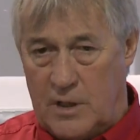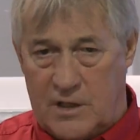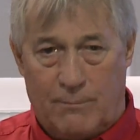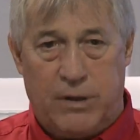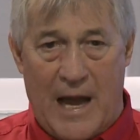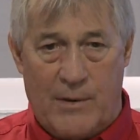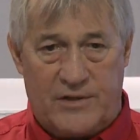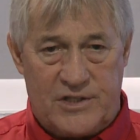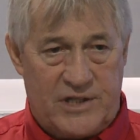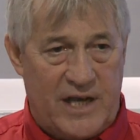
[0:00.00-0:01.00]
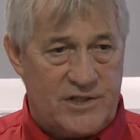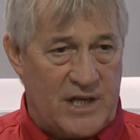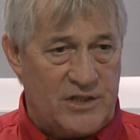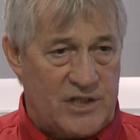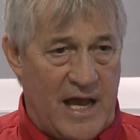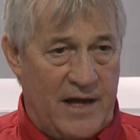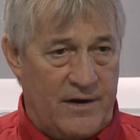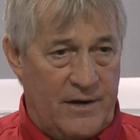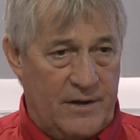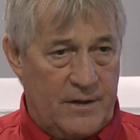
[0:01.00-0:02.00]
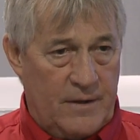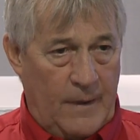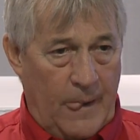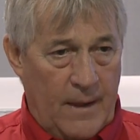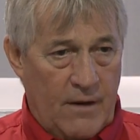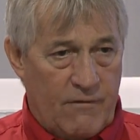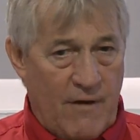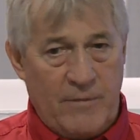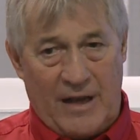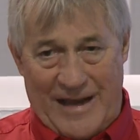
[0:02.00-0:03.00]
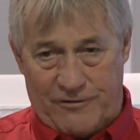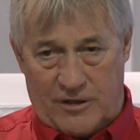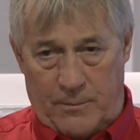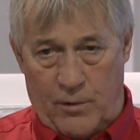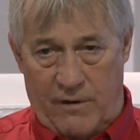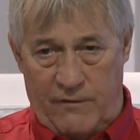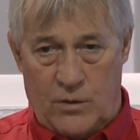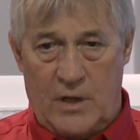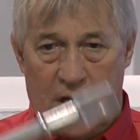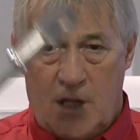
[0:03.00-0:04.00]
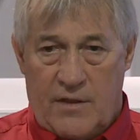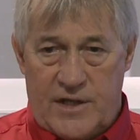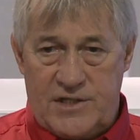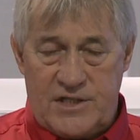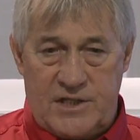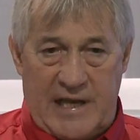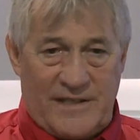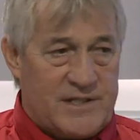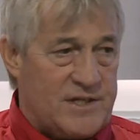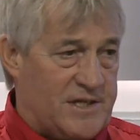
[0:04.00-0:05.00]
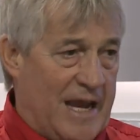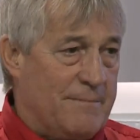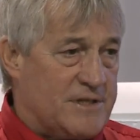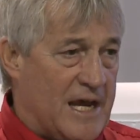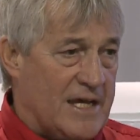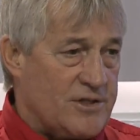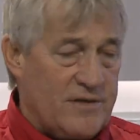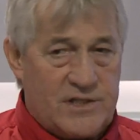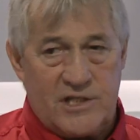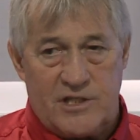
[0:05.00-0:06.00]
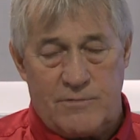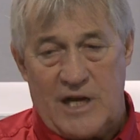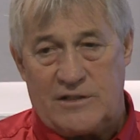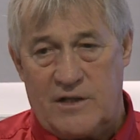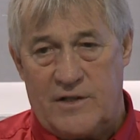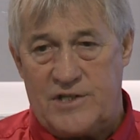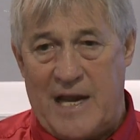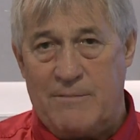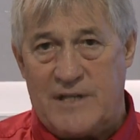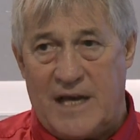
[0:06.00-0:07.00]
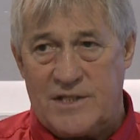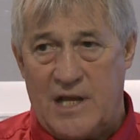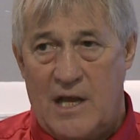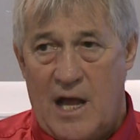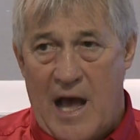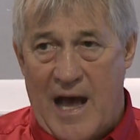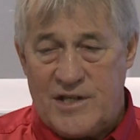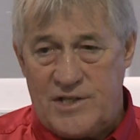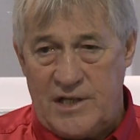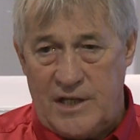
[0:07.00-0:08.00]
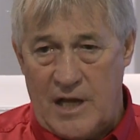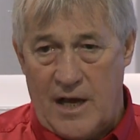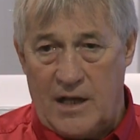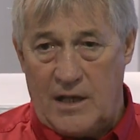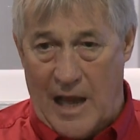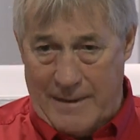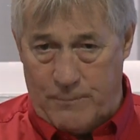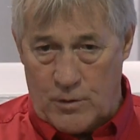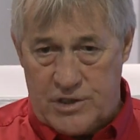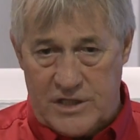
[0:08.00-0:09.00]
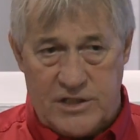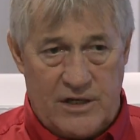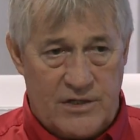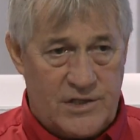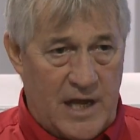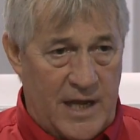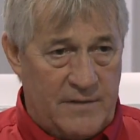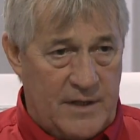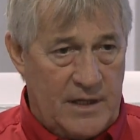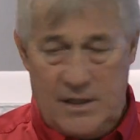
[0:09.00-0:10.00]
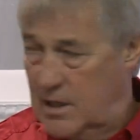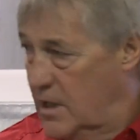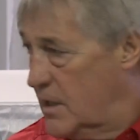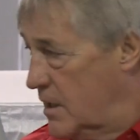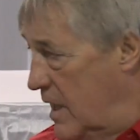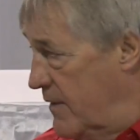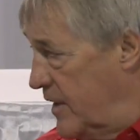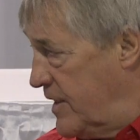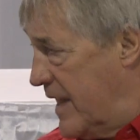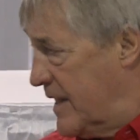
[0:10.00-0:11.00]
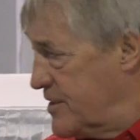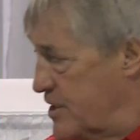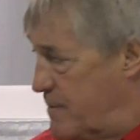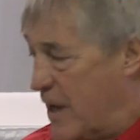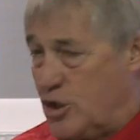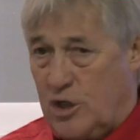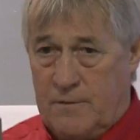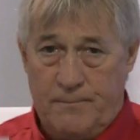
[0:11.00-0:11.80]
comply with the CSA standard from the electrical point of view. This gets the same test, or this is subjected to the same test as the line post insulators and the dead end suspension.